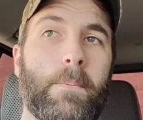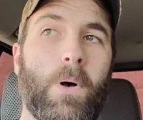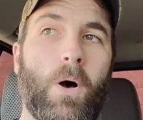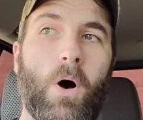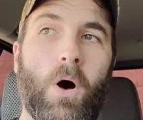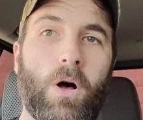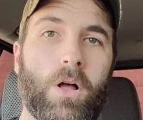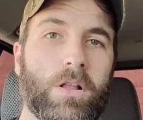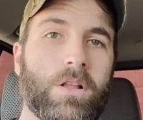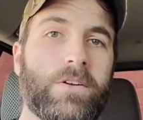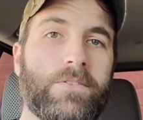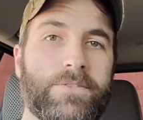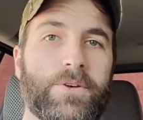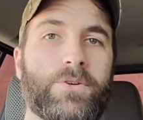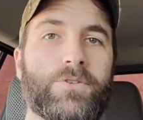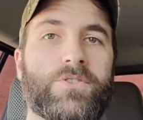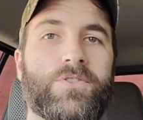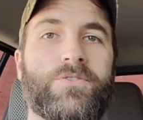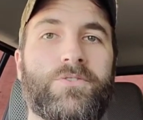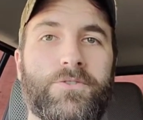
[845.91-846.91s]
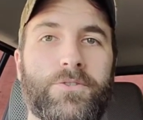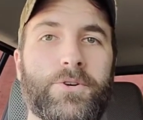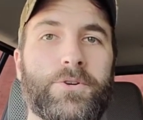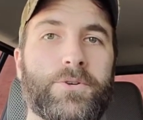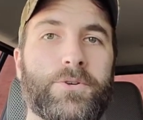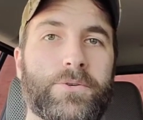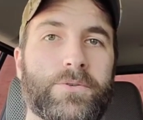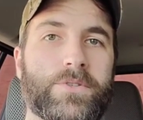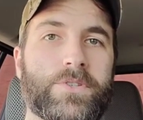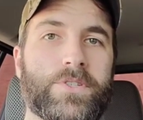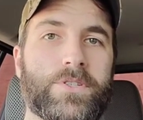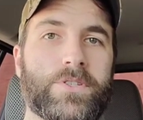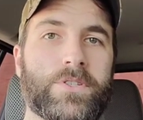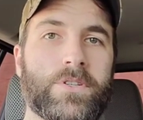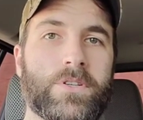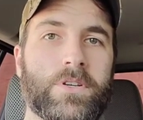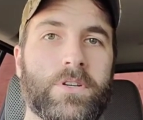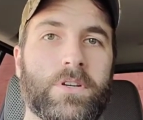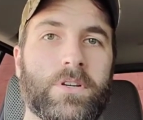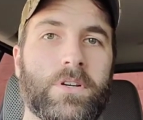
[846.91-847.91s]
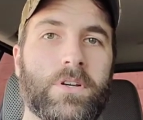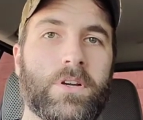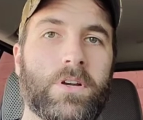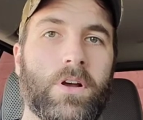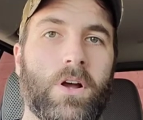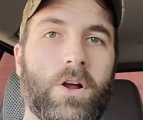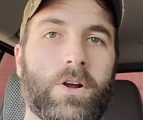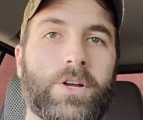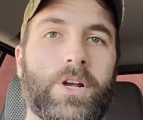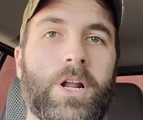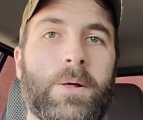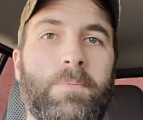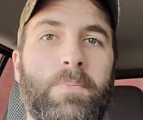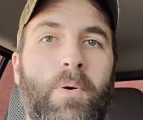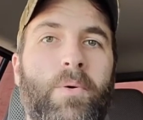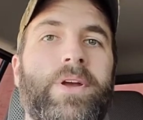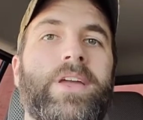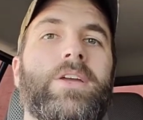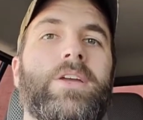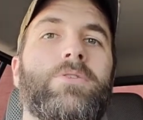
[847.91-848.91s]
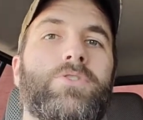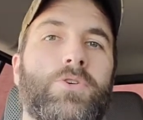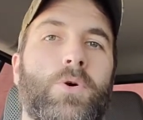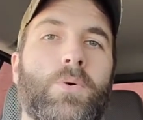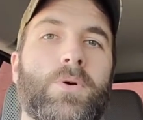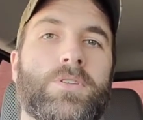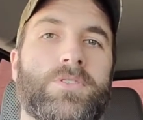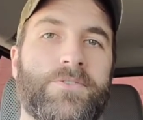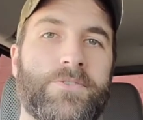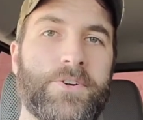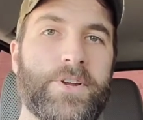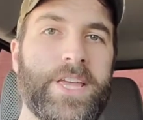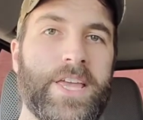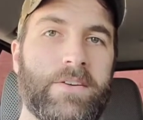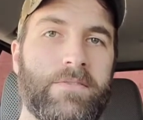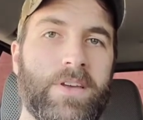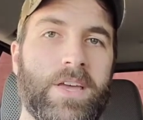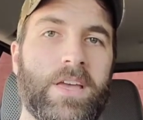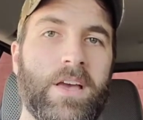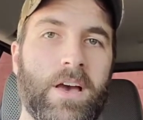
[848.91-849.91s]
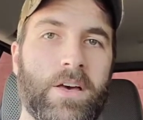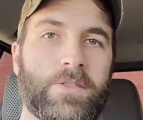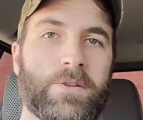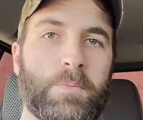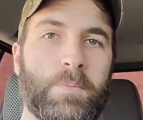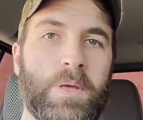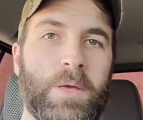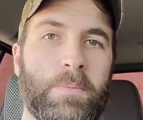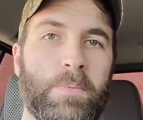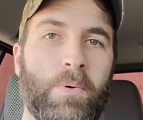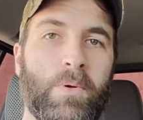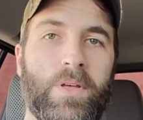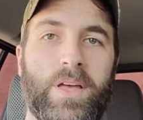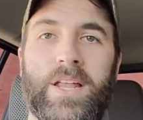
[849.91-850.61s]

all of those fruits are going to point you towards forgiving other people.